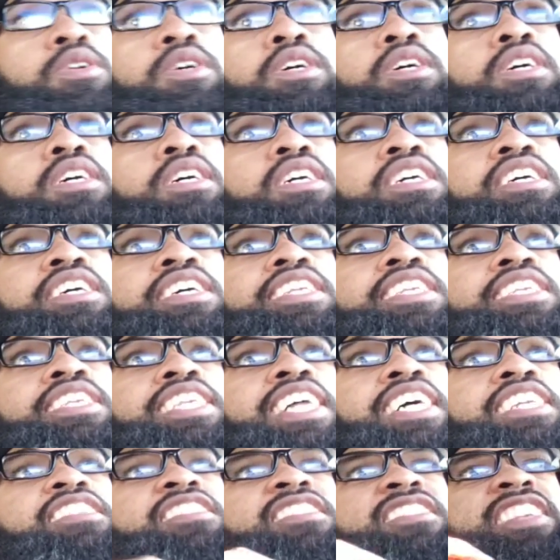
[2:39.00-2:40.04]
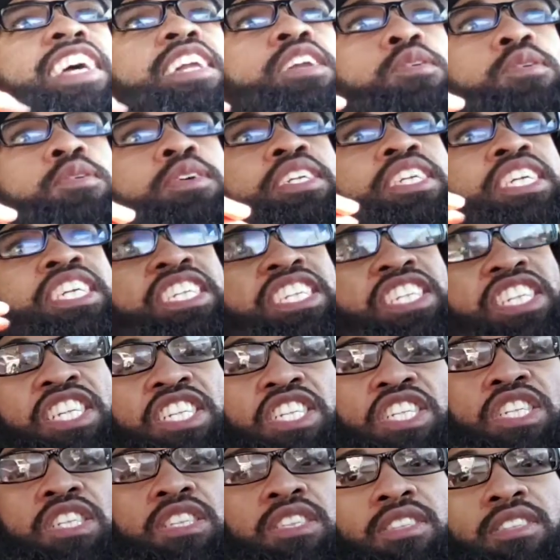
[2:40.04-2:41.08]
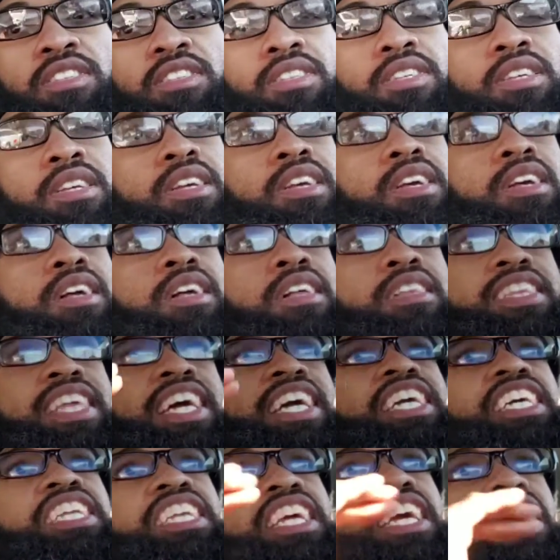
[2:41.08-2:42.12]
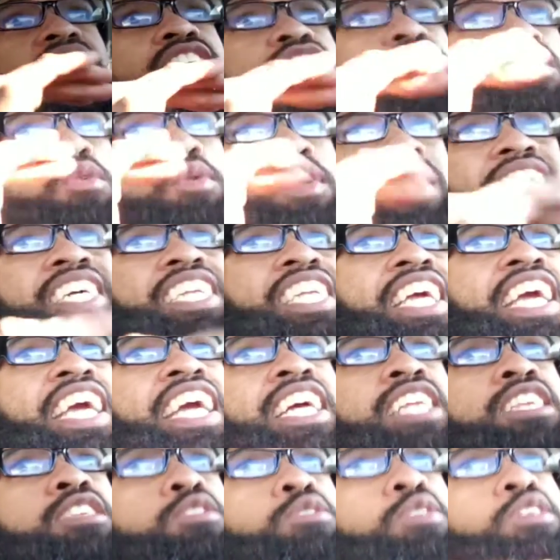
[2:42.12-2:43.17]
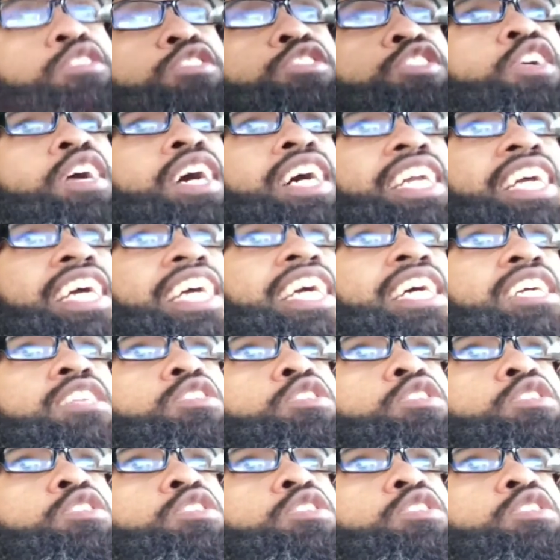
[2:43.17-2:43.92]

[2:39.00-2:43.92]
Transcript: that's set on conditions that it'll know how to handle, it'll just